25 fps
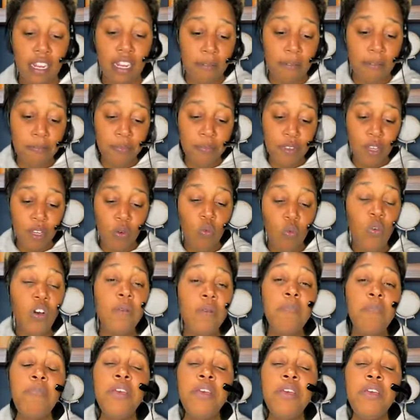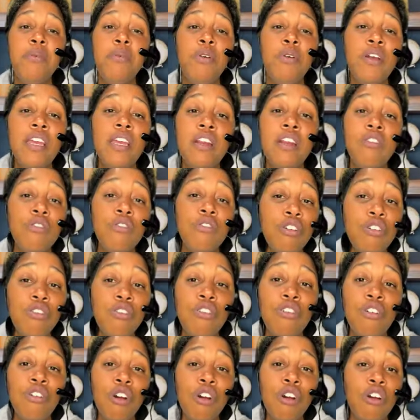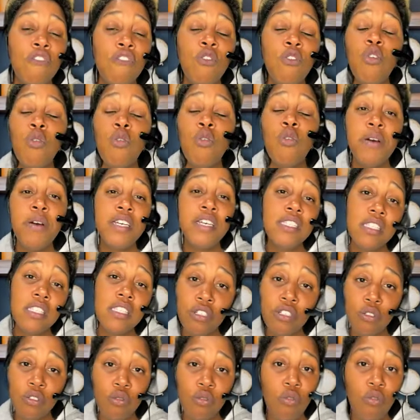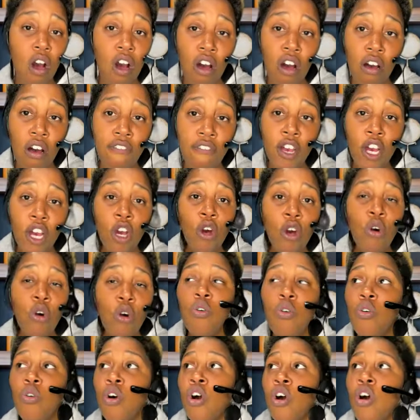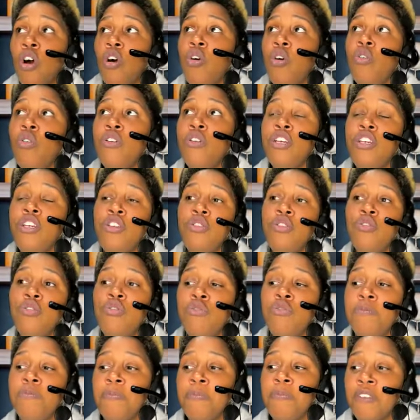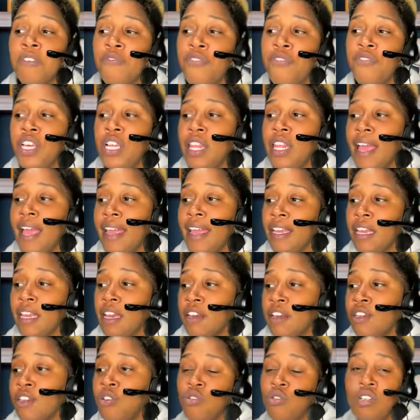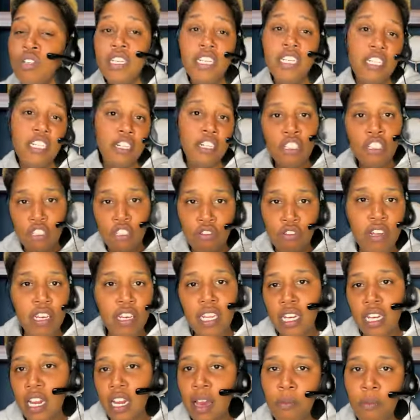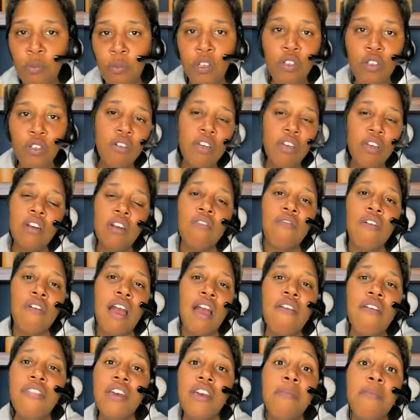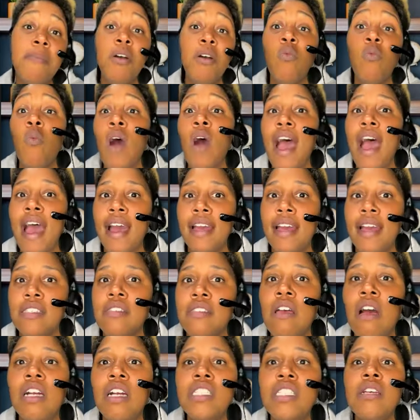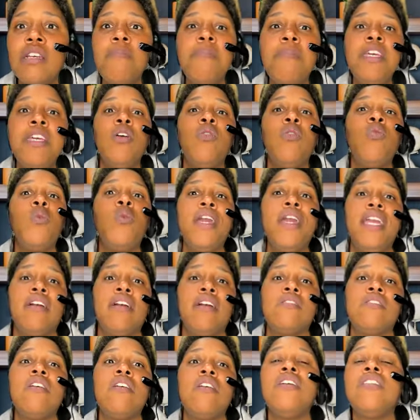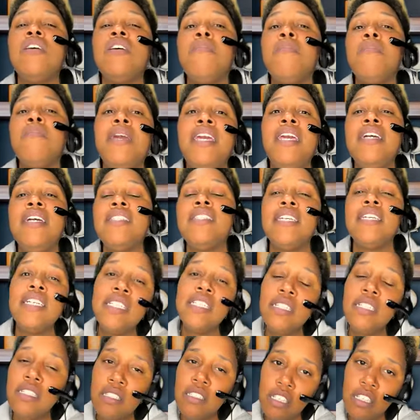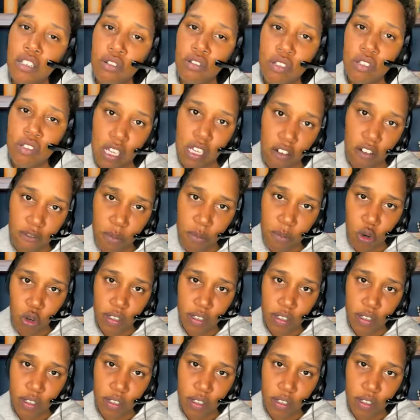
What people get on your nerve? Who pisses you off? Who do you feel like you need to straighten up when you get around them and why? Start to be aware. Start to pay attention to yourself more.